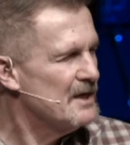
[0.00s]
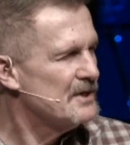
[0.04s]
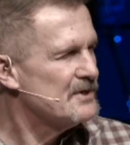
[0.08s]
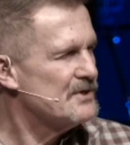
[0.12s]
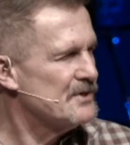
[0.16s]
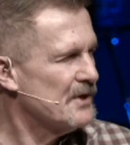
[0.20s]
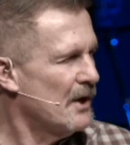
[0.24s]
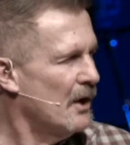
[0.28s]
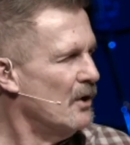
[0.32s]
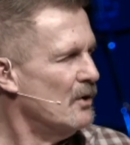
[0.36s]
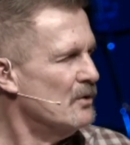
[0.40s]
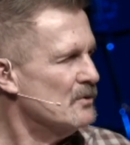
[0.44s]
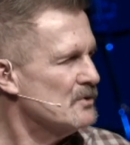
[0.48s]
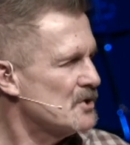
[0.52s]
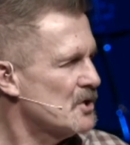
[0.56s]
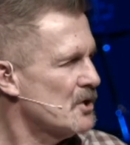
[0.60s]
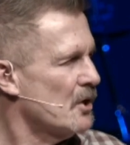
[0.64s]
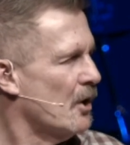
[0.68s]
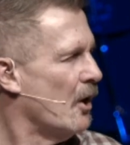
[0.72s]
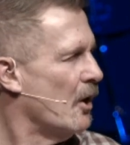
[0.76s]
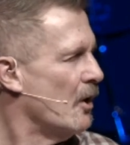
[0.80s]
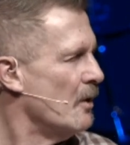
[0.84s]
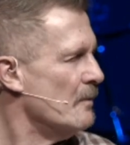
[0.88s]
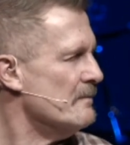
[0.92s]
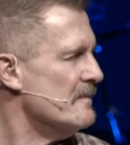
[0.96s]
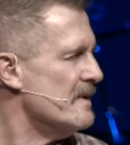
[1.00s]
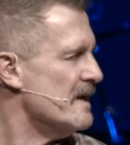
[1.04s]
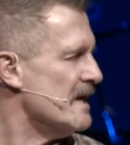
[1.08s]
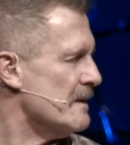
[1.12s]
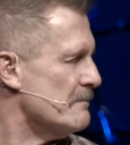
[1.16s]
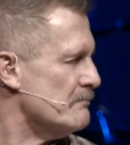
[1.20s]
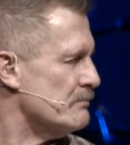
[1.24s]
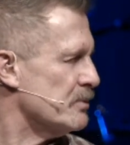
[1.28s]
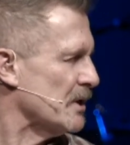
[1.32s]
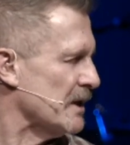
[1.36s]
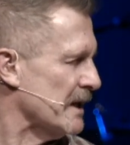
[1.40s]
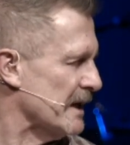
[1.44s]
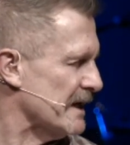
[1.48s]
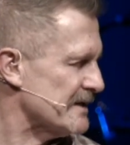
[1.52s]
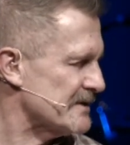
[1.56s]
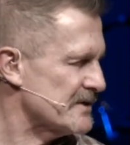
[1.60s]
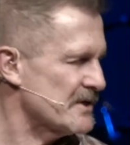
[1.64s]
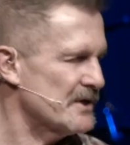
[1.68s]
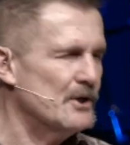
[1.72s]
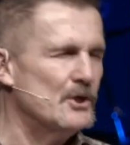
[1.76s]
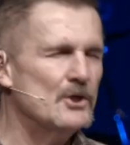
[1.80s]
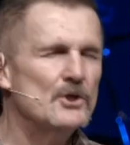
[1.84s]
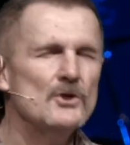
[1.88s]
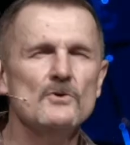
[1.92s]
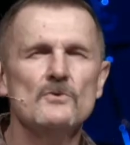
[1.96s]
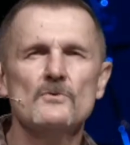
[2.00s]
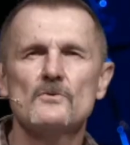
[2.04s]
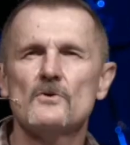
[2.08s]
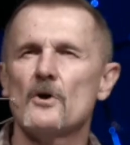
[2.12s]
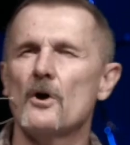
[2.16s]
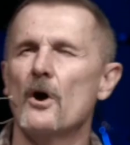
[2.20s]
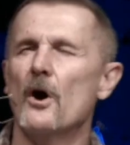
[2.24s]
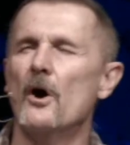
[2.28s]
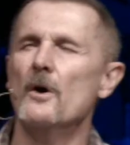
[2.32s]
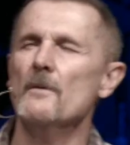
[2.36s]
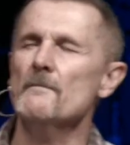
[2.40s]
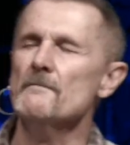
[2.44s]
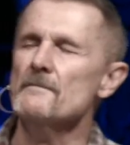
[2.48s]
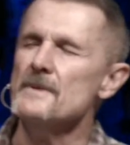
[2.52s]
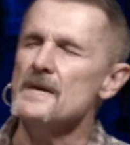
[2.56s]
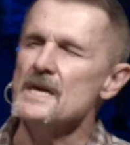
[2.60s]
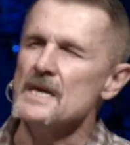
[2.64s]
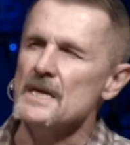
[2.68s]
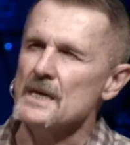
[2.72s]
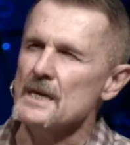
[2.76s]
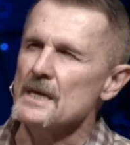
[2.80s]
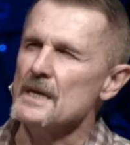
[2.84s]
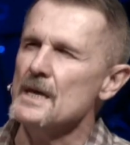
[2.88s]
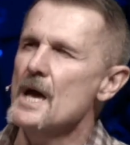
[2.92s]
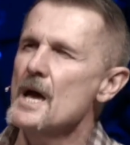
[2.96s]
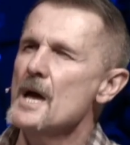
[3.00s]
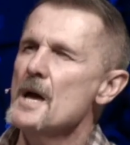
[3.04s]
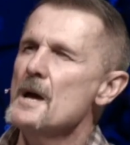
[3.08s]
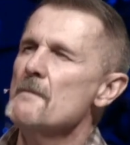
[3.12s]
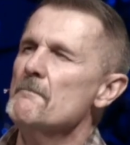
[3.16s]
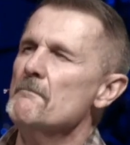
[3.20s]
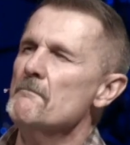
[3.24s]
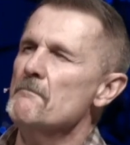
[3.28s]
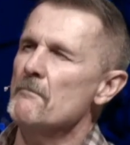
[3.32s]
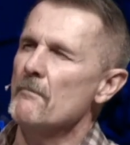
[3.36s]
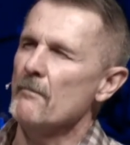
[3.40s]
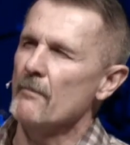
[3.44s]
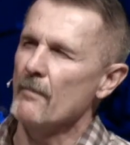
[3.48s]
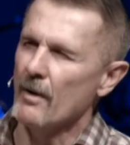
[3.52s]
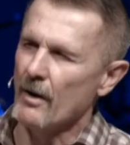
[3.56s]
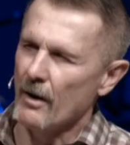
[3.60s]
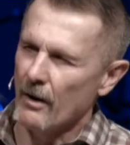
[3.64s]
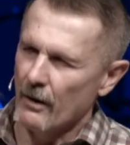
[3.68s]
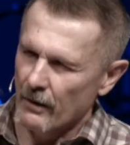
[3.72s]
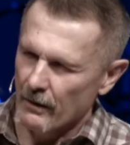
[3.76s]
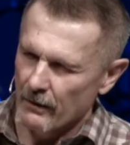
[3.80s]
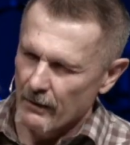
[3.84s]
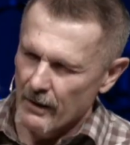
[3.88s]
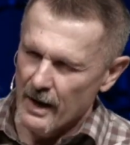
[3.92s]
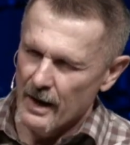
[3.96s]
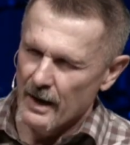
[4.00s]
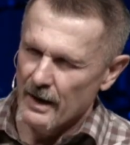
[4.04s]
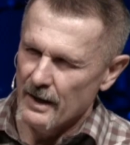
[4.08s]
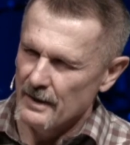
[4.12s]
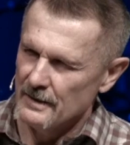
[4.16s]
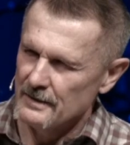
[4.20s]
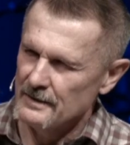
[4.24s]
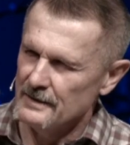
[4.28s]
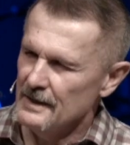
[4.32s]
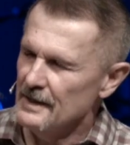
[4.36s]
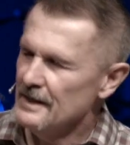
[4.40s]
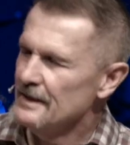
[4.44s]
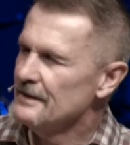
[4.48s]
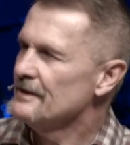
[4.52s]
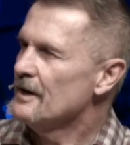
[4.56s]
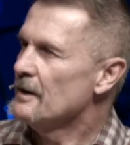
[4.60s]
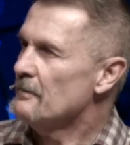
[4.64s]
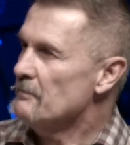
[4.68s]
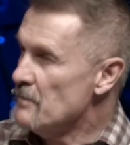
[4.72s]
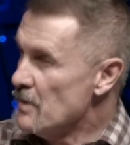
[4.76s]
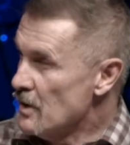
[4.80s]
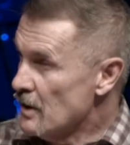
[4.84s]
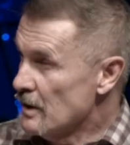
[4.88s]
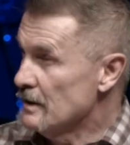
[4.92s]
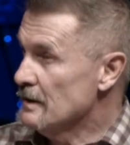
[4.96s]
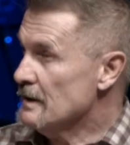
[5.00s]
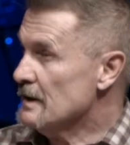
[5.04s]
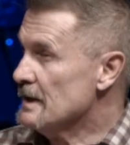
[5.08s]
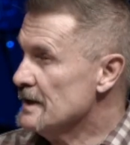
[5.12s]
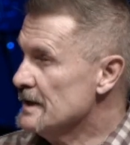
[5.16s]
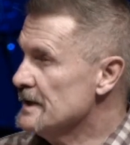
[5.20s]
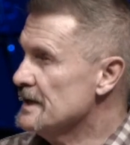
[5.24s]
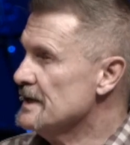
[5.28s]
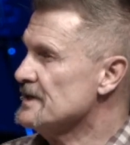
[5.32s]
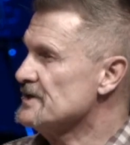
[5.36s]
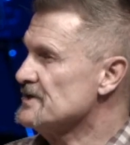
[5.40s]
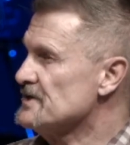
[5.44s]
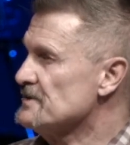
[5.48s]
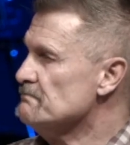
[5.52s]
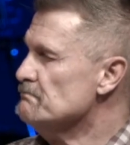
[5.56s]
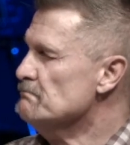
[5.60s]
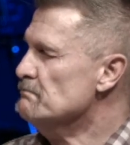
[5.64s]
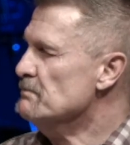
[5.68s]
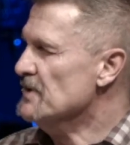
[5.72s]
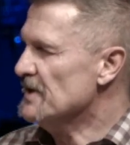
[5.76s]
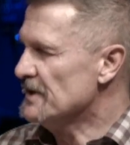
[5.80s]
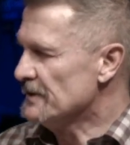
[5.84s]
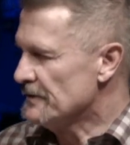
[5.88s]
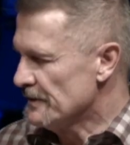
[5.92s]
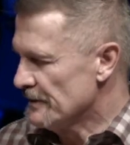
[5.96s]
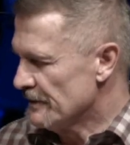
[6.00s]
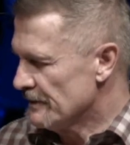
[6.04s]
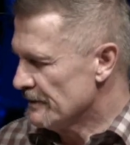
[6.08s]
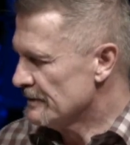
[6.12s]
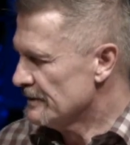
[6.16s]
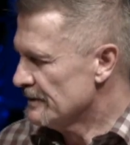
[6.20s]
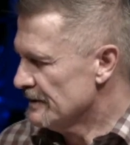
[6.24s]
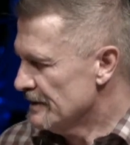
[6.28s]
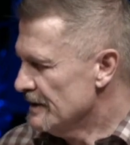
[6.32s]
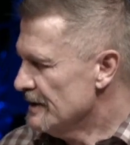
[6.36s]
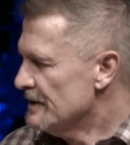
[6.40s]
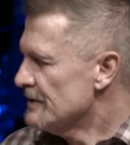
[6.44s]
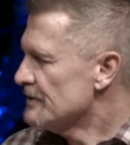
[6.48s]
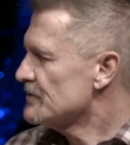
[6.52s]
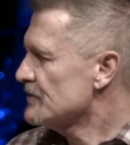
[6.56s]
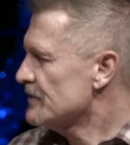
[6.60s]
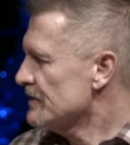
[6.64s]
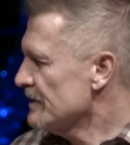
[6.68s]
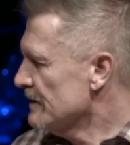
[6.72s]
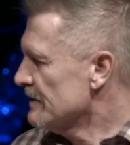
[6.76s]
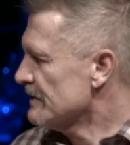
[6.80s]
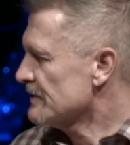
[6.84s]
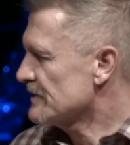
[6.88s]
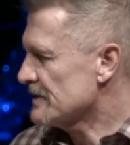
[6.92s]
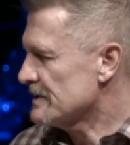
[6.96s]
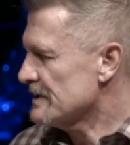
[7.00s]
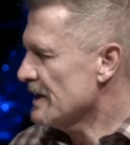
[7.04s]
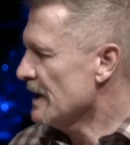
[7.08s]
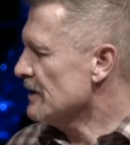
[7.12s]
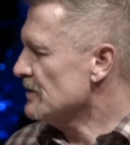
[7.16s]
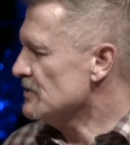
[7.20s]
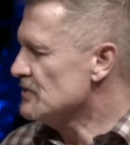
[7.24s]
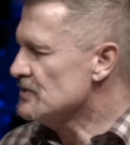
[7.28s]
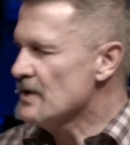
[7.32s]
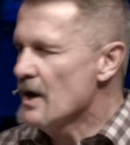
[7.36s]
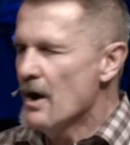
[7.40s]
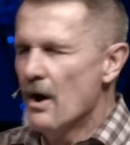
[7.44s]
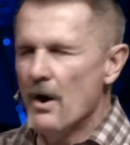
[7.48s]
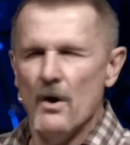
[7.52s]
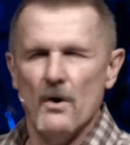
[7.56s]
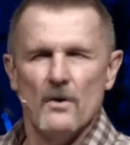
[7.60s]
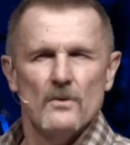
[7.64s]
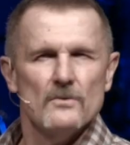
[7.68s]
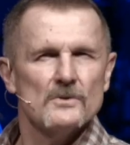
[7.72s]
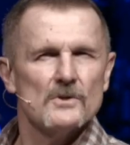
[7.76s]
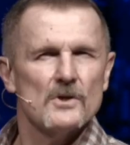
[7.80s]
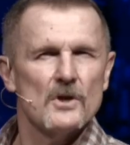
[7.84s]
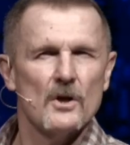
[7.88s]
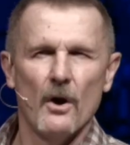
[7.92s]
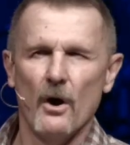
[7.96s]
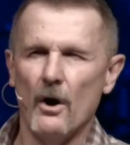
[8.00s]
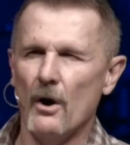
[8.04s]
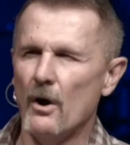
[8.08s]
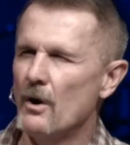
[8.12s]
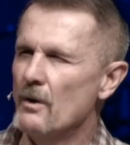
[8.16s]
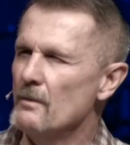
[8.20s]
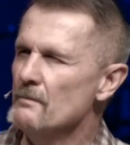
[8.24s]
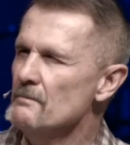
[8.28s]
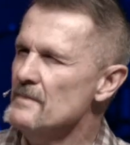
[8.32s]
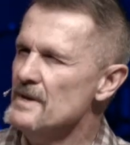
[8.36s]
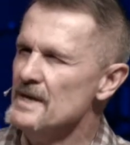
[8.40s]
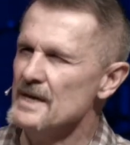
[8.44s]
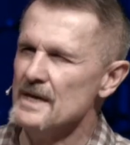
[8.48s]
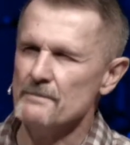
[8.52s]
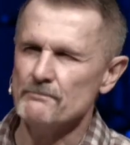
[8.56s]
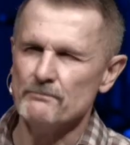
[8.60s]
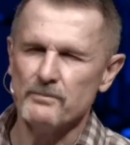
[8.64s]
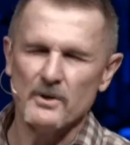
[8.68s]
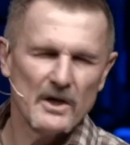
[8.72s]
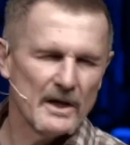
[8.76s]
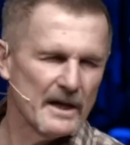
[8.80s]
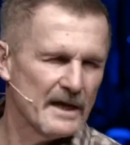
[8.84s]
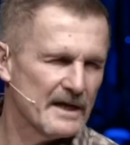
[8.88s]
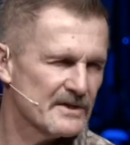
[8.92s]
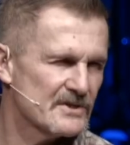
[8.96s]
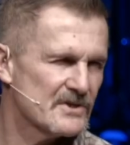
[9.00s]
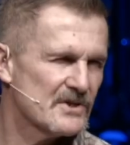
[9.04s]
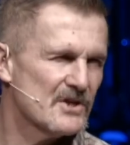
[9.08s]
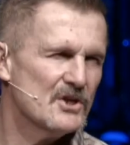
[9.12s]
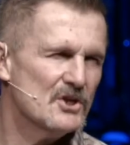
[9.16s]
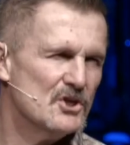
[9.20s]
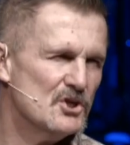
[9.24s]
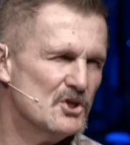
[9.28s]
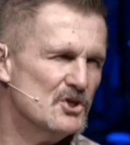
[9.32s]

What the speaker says: Don't call me pleasant. You call me Mara. Now, Mara is bitter. She is saying, don't call me pleasant.